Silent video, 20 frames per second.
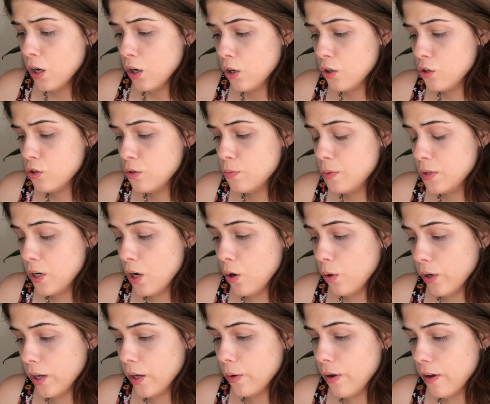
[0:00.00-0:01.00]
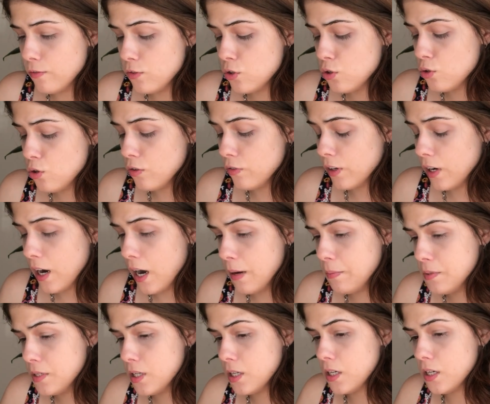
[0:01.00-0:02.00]
Could be, okay, we have Two of
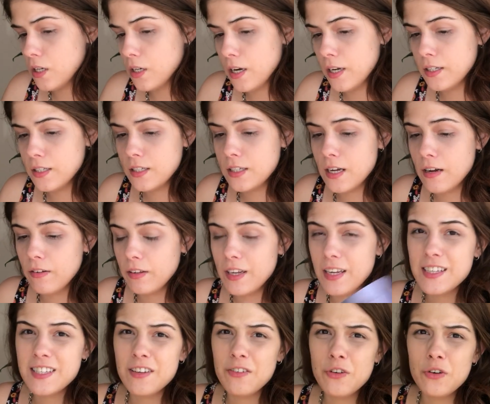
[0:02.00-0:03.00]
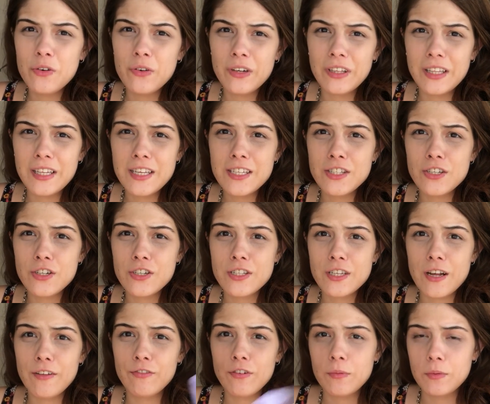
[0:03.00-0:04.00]
Cups here and the Devil. Yeah, some of you released
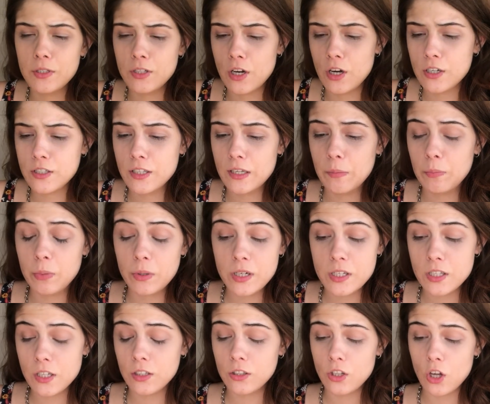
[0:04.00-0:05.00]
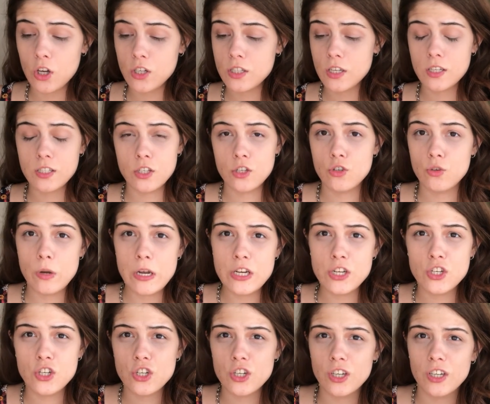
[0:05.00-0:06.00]
yourself from a toxic person, toxic
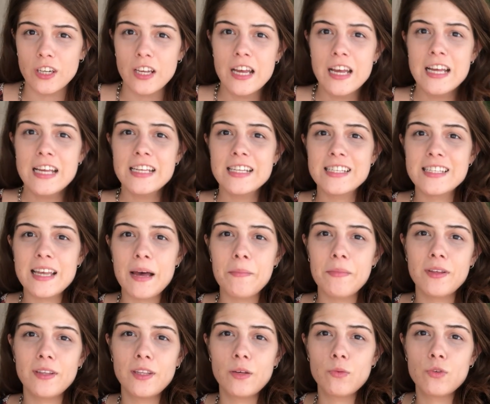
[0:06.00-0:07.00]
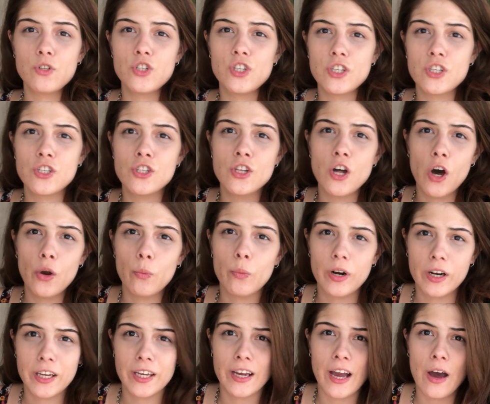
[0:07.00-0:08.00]
situation, something that was just not
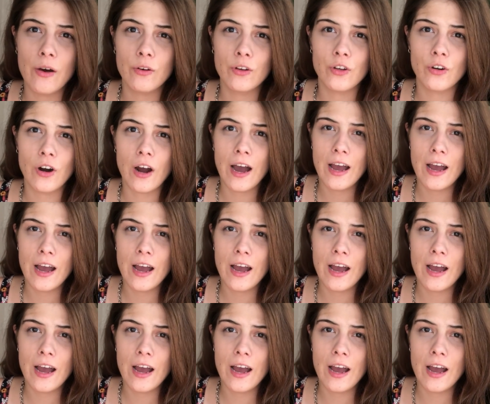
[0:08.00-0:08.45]
working out in your